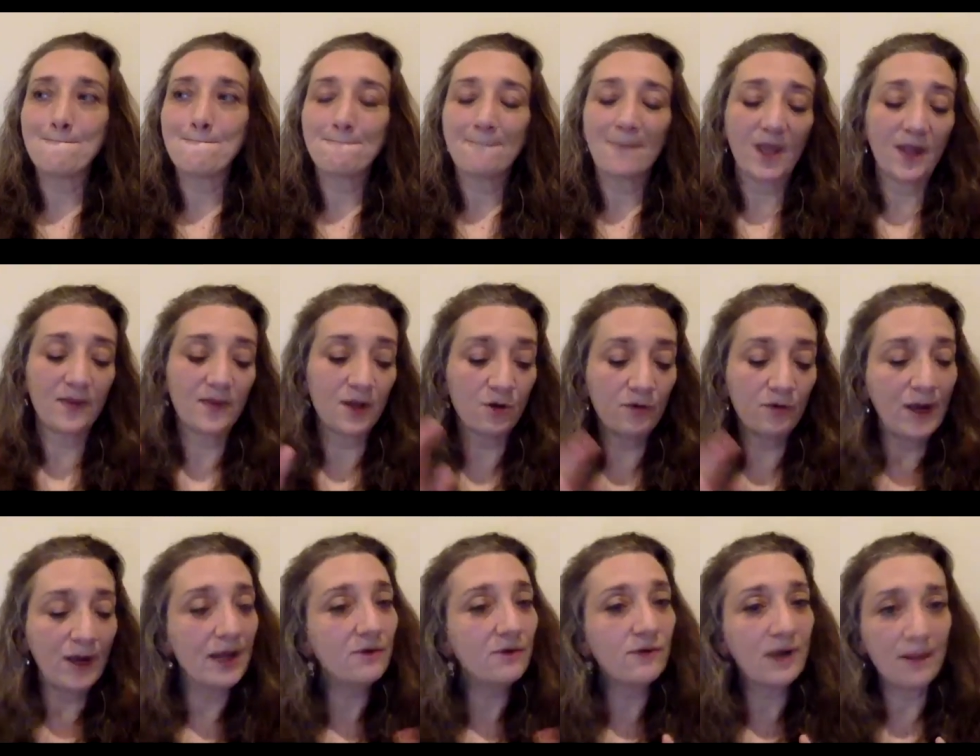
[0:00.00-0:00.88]
the great
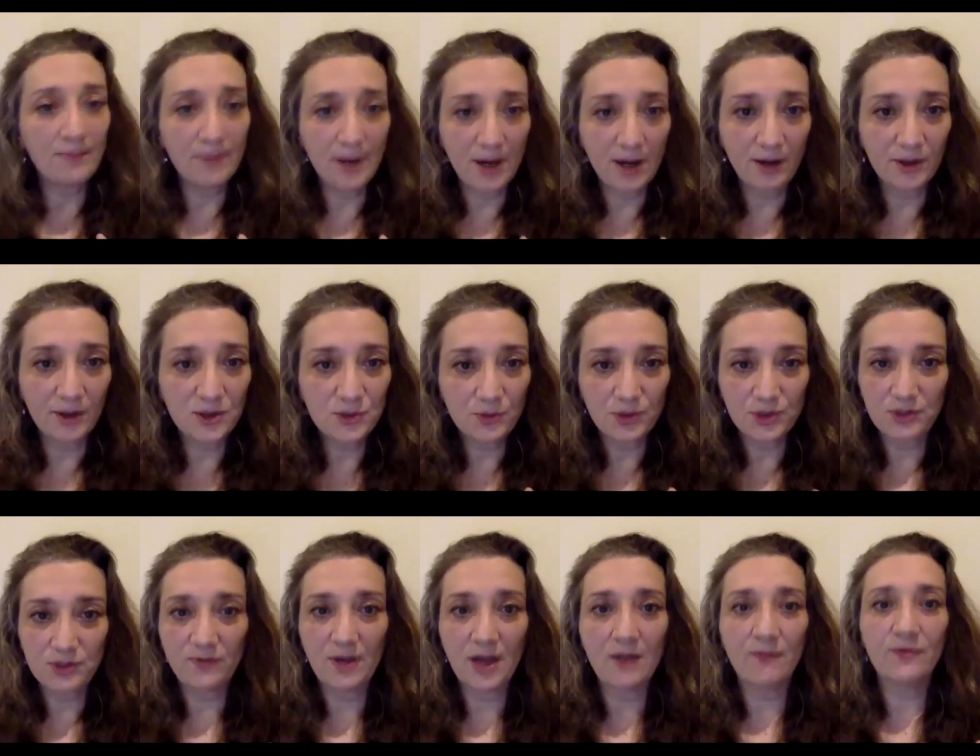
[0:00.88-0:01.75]
grandparents were
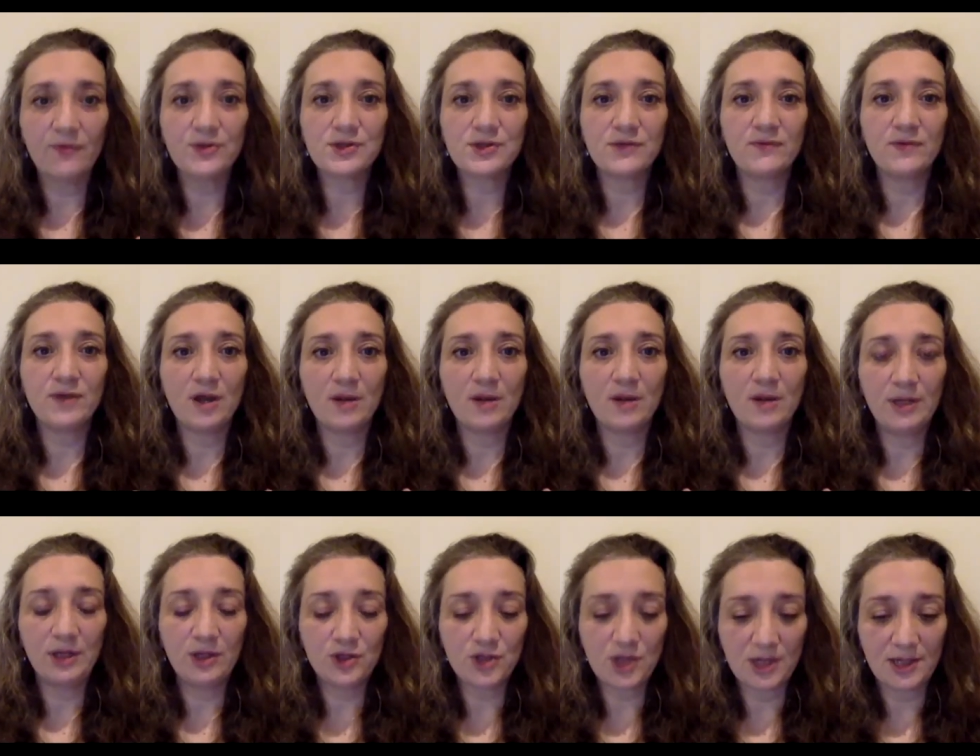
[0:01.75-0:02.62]
survivors of the Armenian
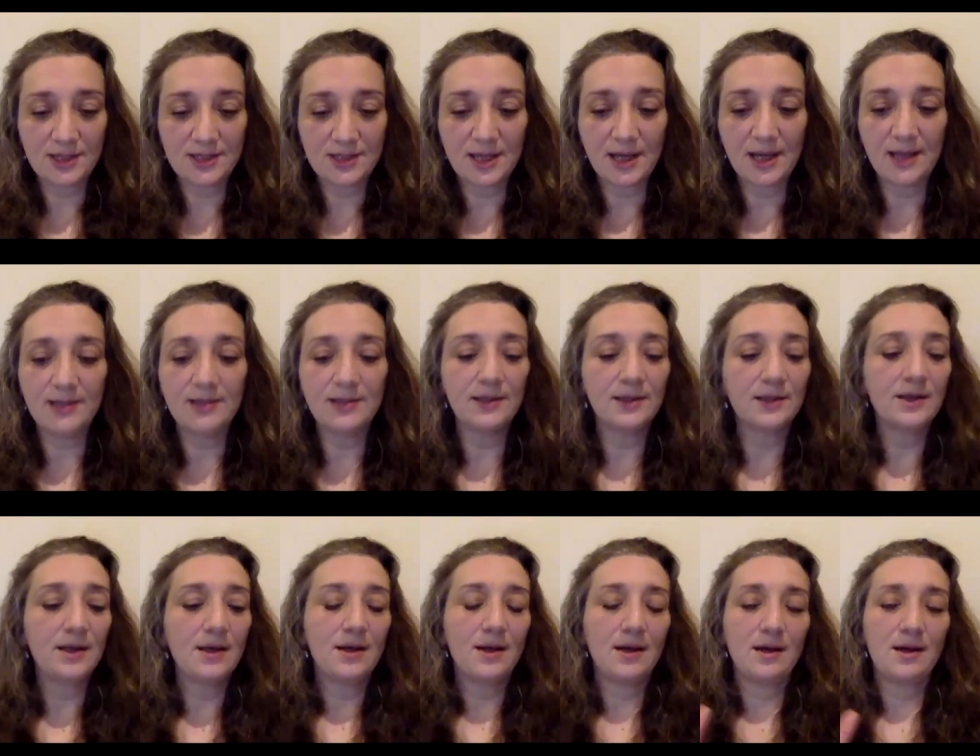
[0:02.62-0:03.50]
genocide.
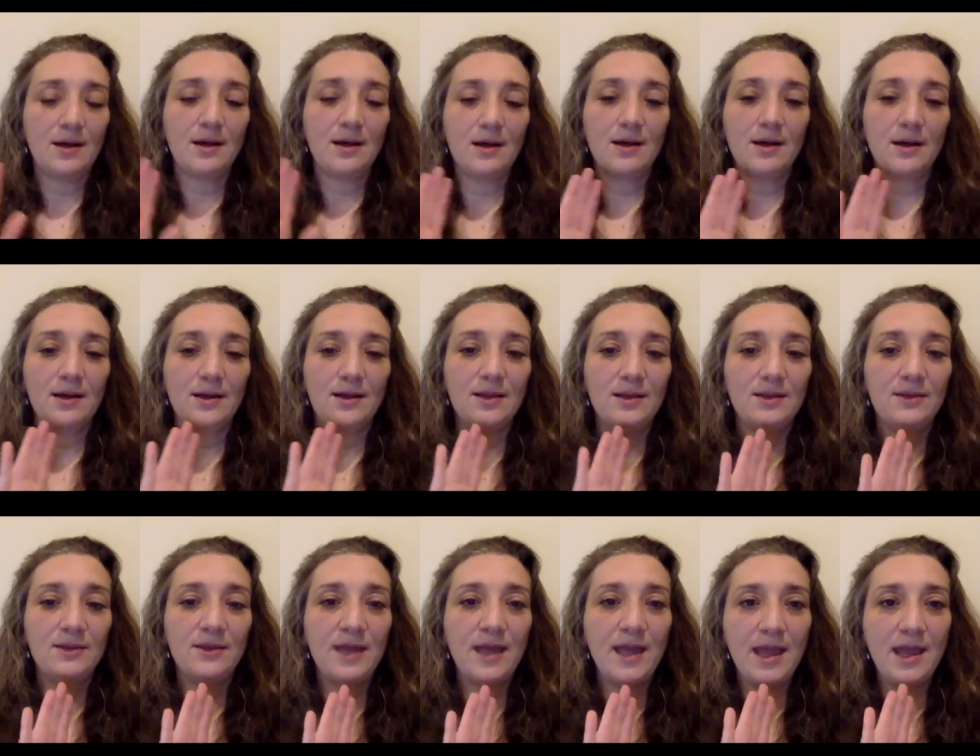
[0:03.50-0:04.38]
Uh,
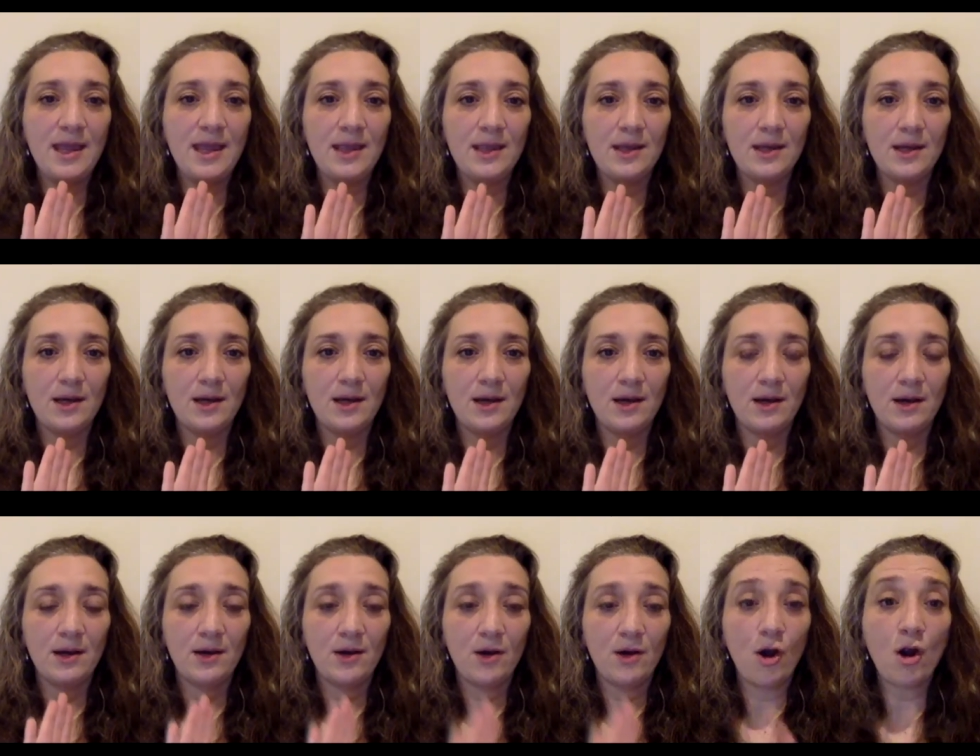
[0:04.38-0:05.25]
they
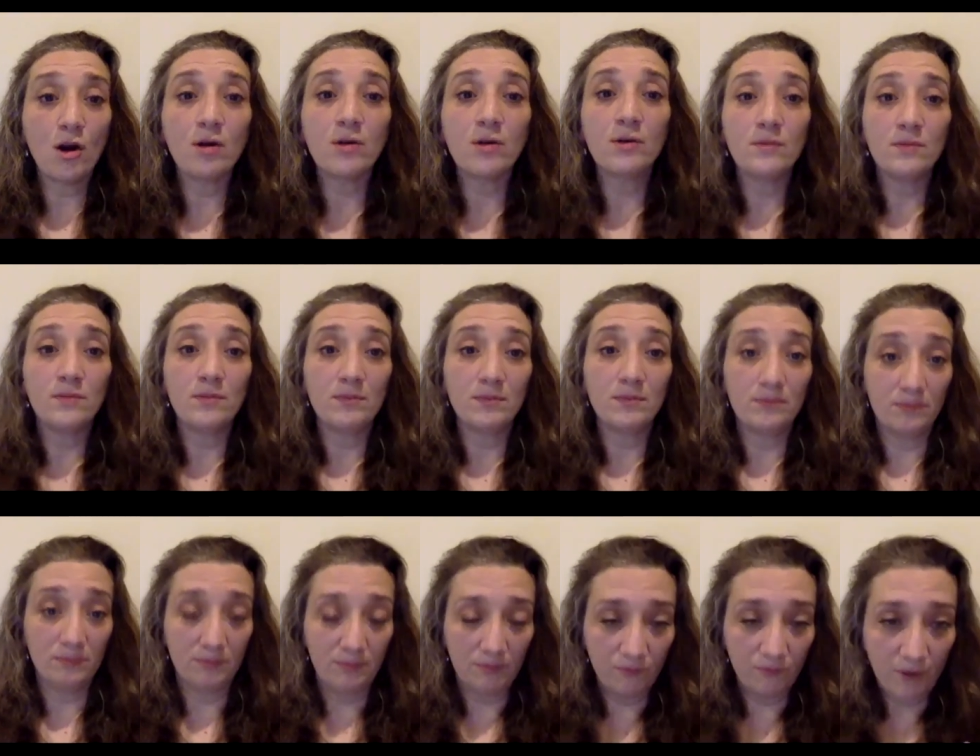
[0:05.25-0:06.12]
uh, are
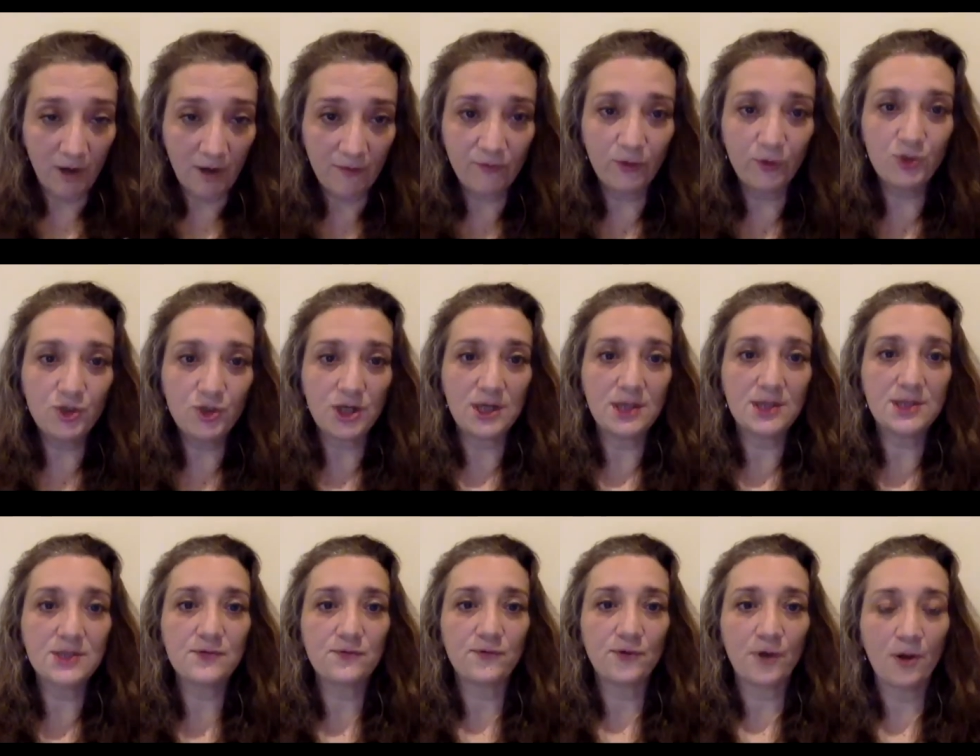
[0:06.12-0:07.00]

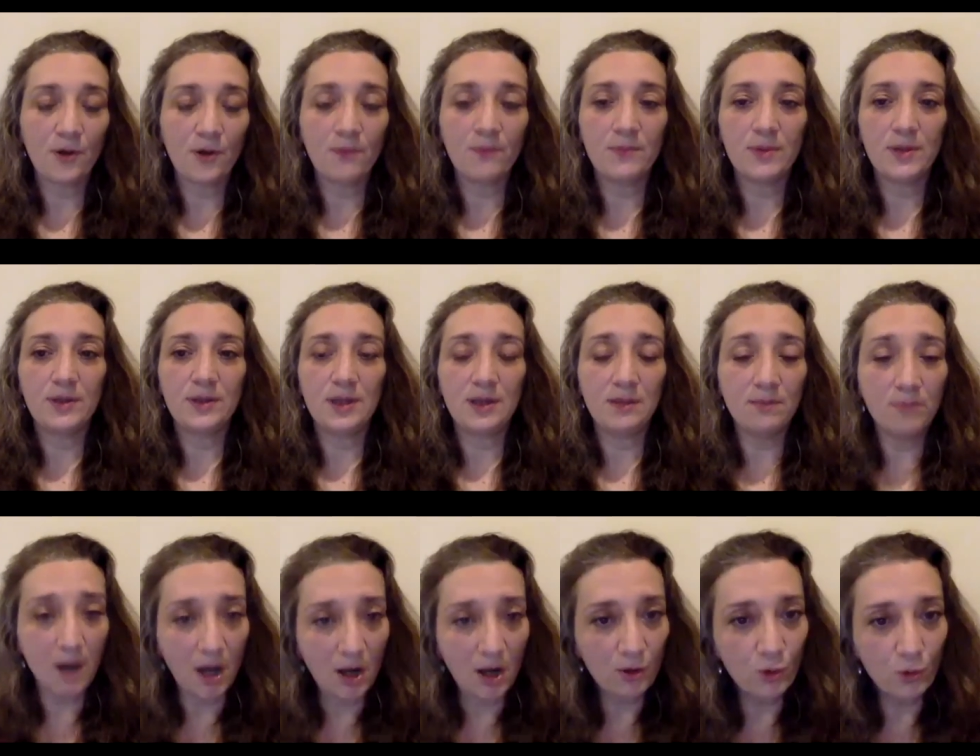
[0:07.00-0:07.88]
refugees from the
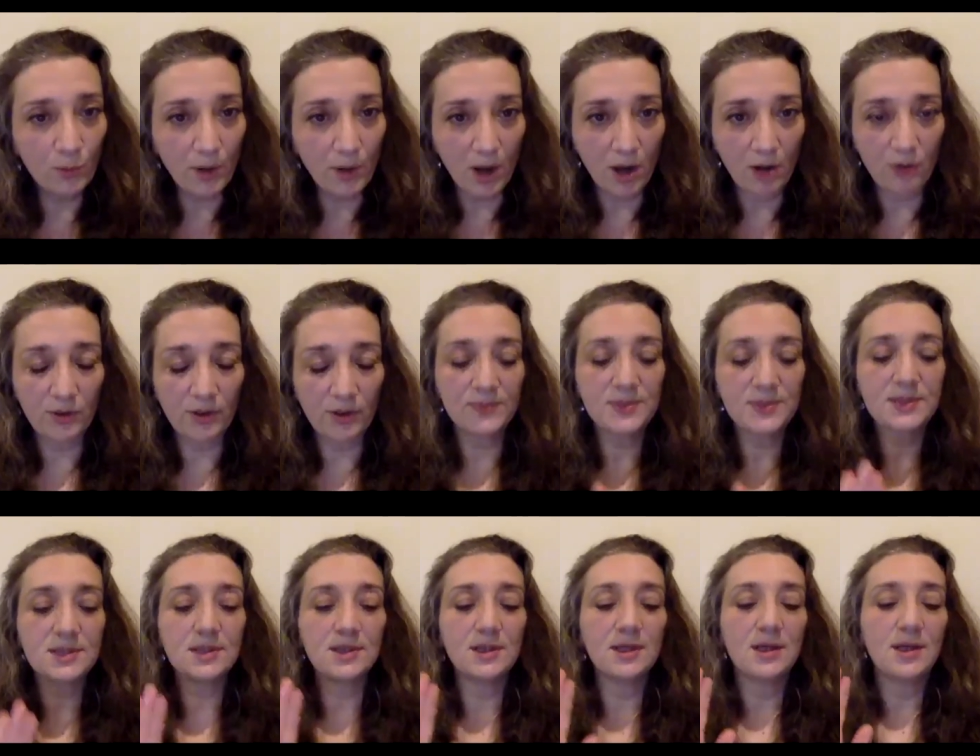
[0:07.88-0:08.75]
Baku
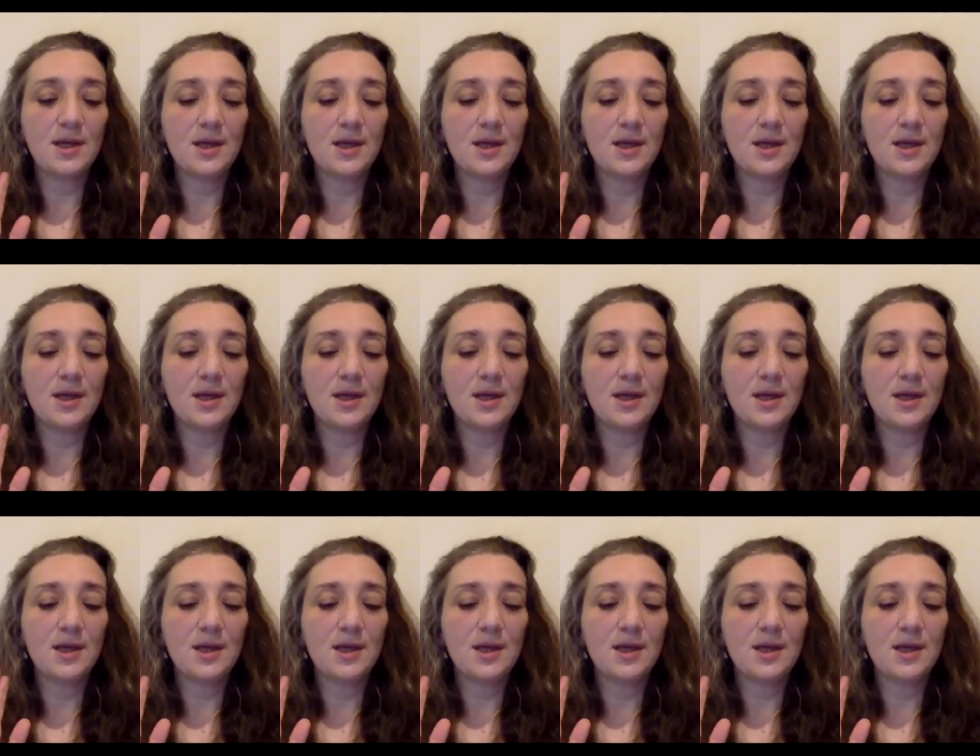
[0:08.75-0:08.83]
pogroms.